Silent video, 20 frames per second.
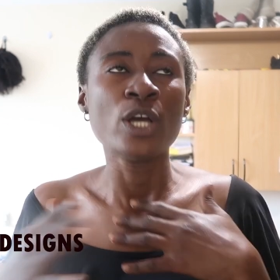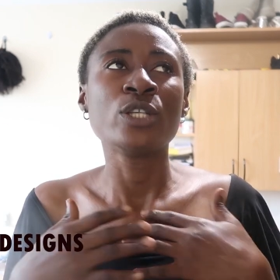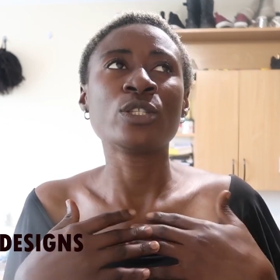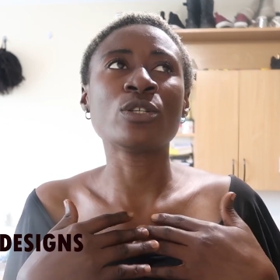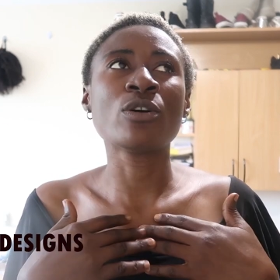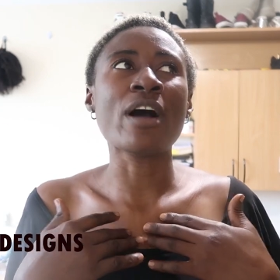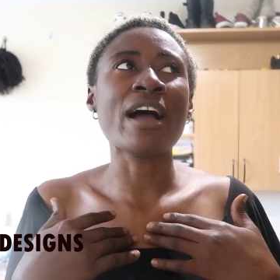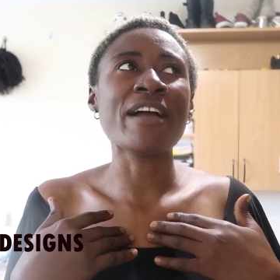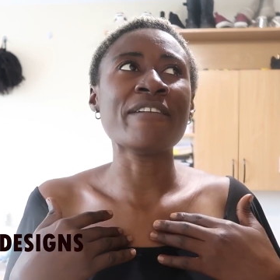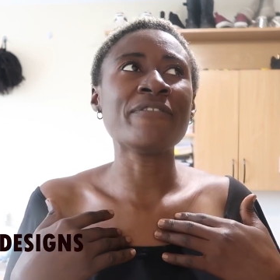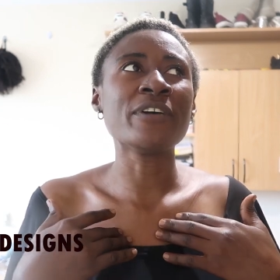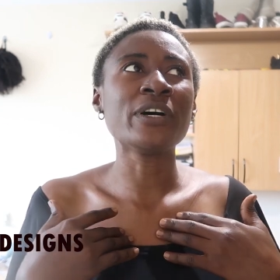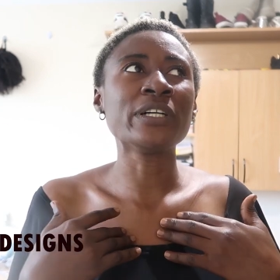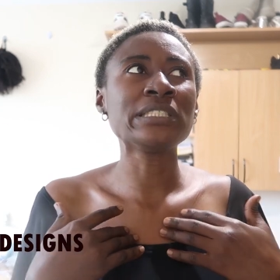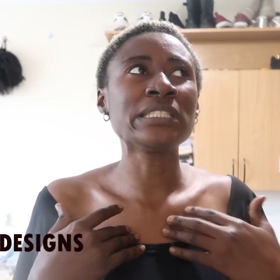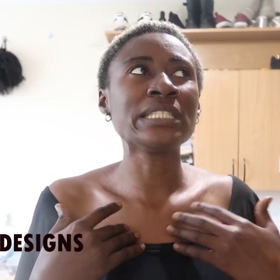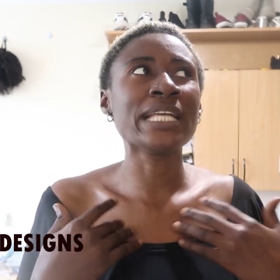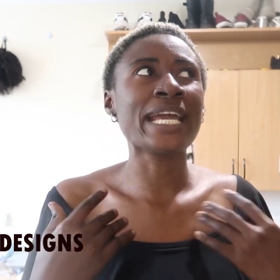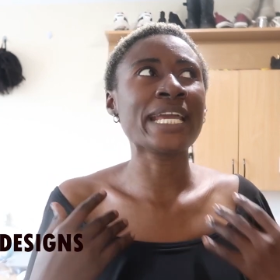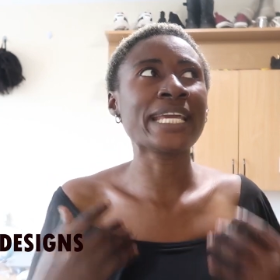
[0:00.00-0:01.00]
So I
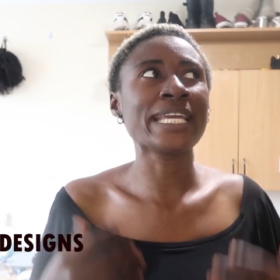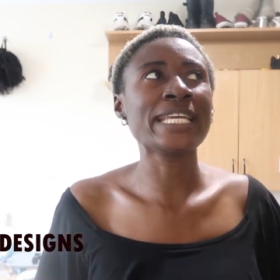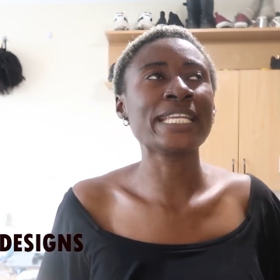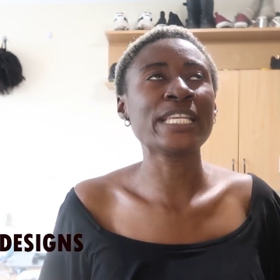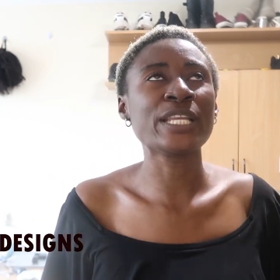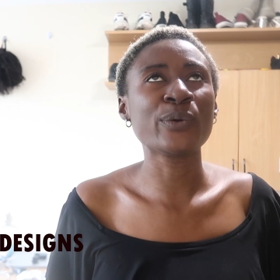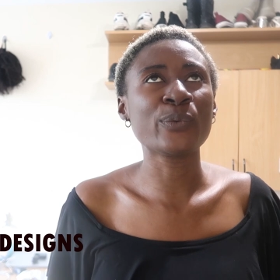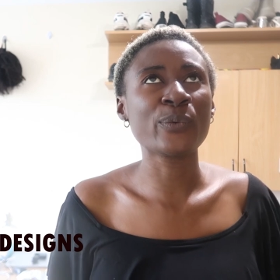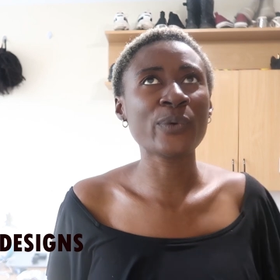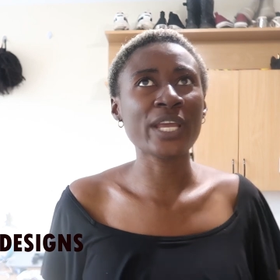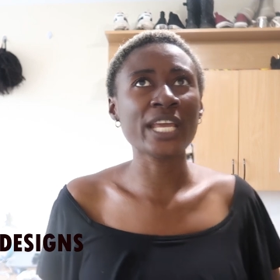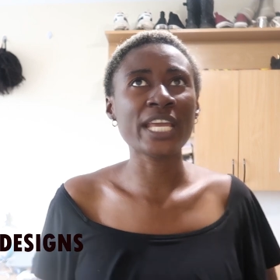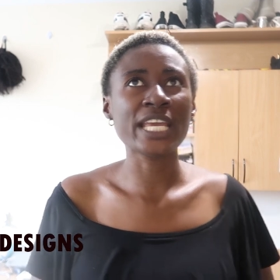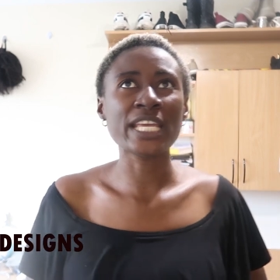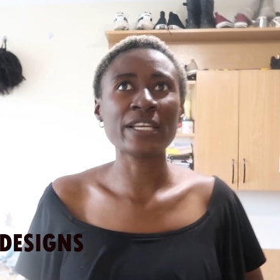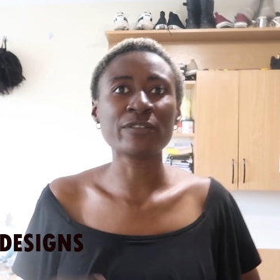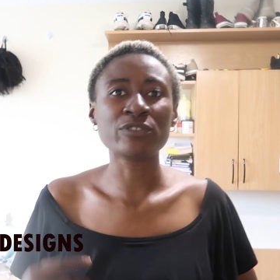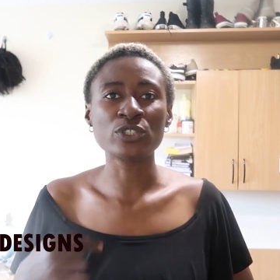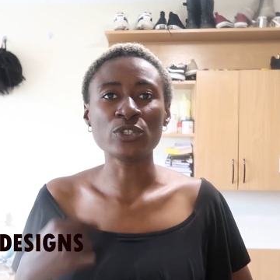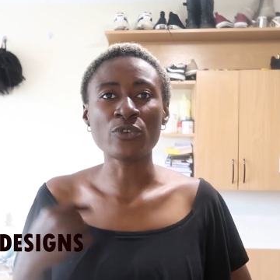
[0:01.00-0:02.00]
felt like, in a way,
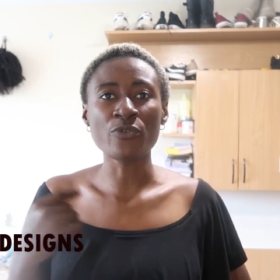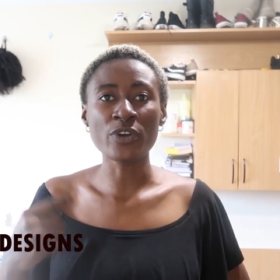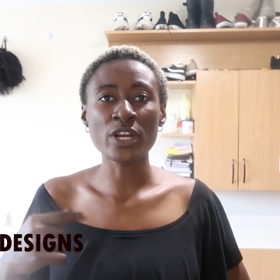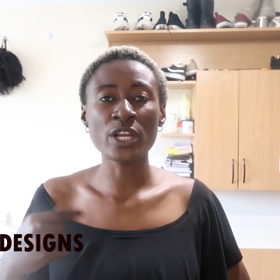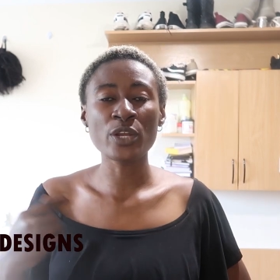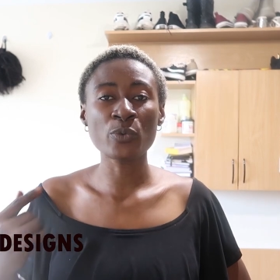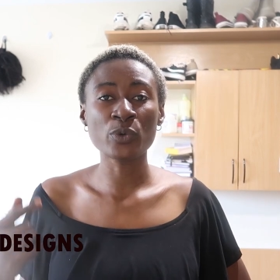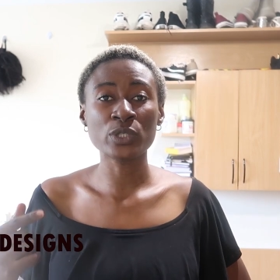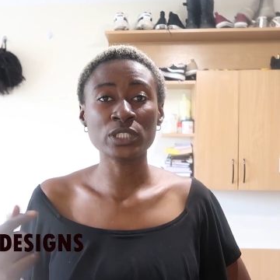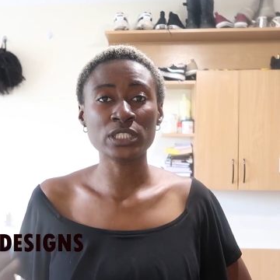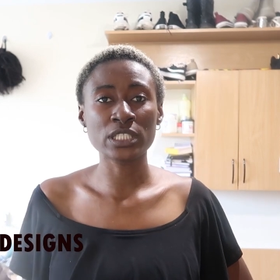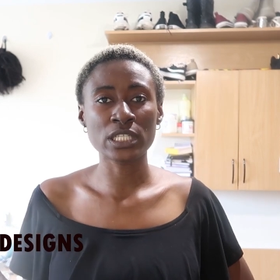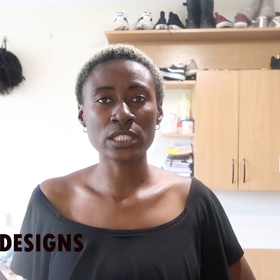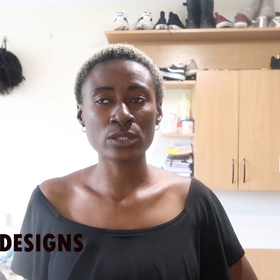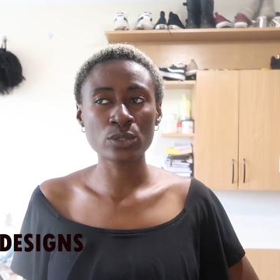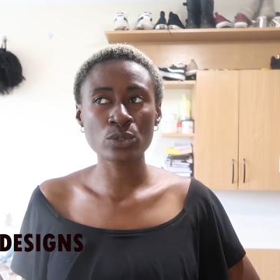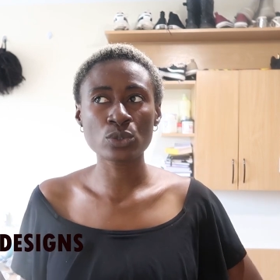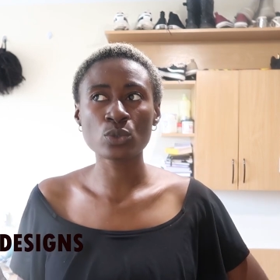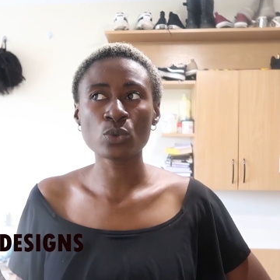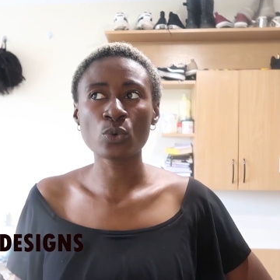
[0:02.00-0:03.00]
if she really
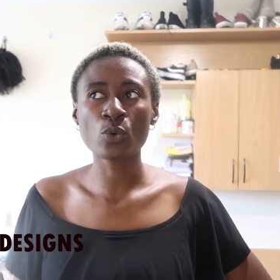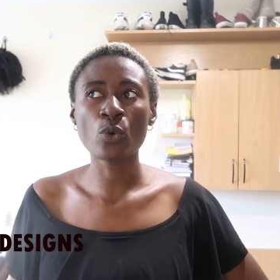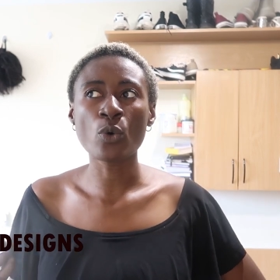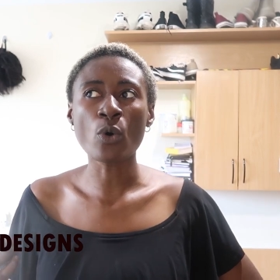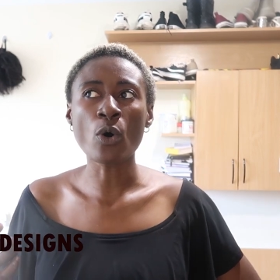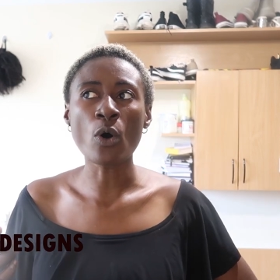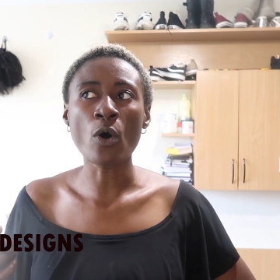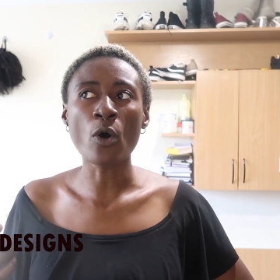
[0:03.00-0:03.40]
wanted to,